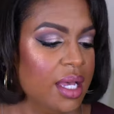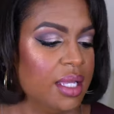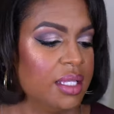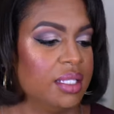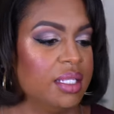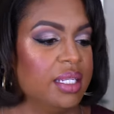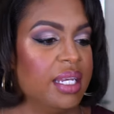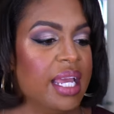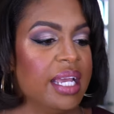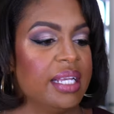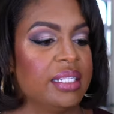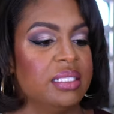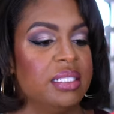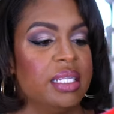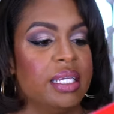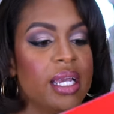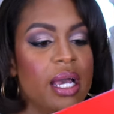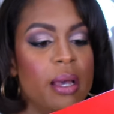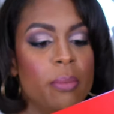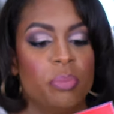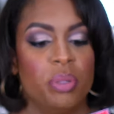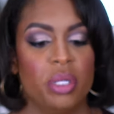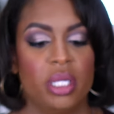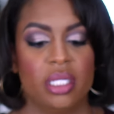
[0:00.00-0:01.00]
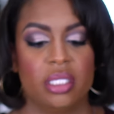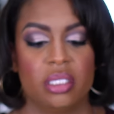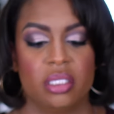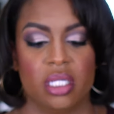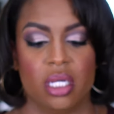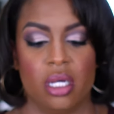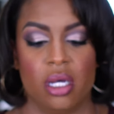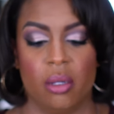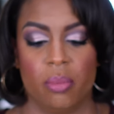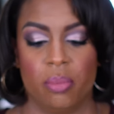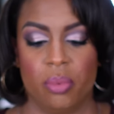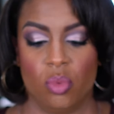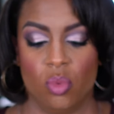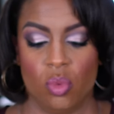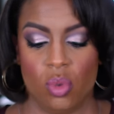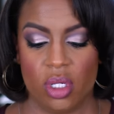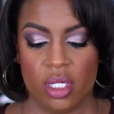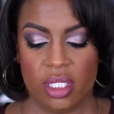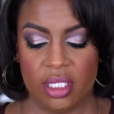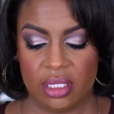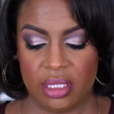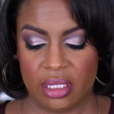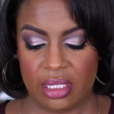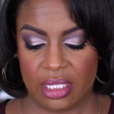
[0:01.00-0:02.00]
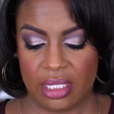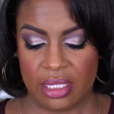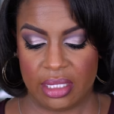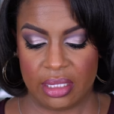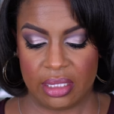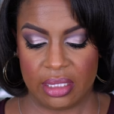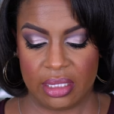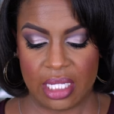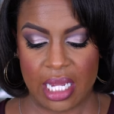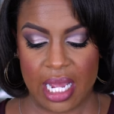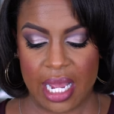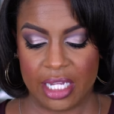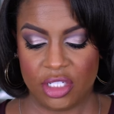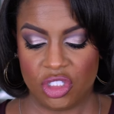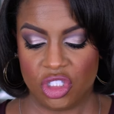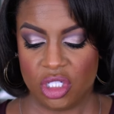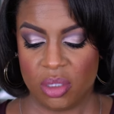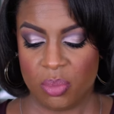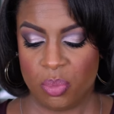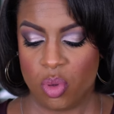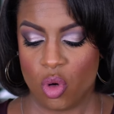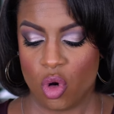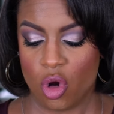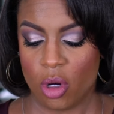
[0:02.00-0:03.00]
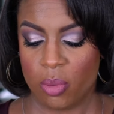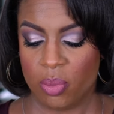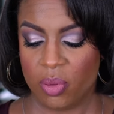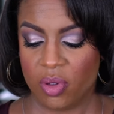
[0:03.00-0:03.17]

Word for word: The next thing I picked up was this Tatcha Pore